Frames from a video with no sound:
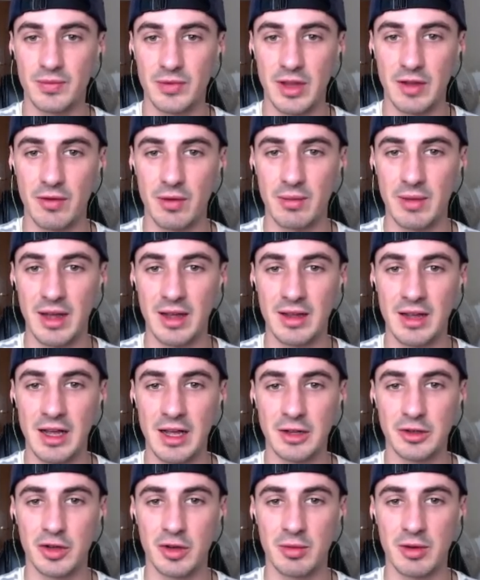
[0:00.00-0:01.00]
Never met
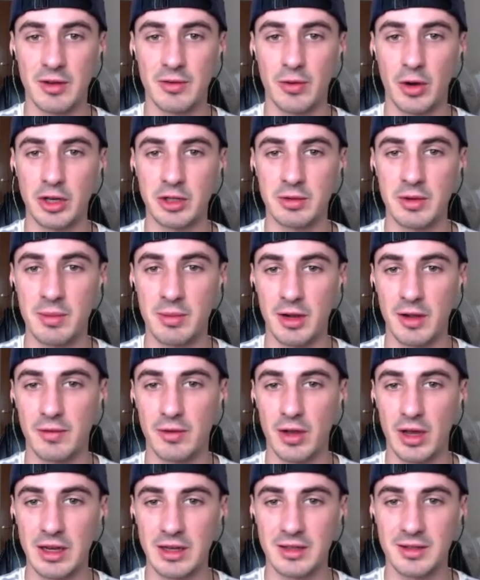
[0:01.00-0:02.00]
too many French people I've
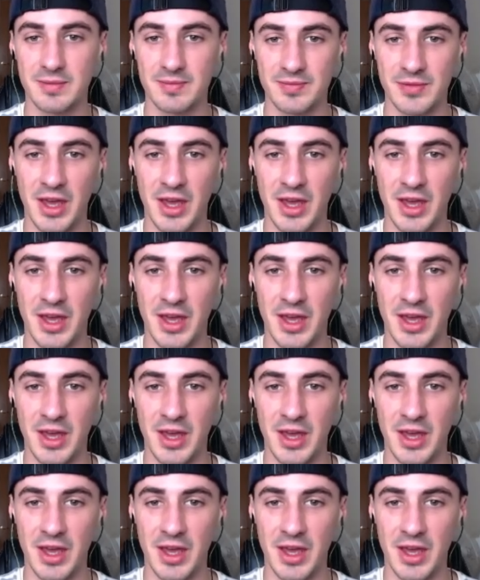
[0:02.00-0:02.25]
liked,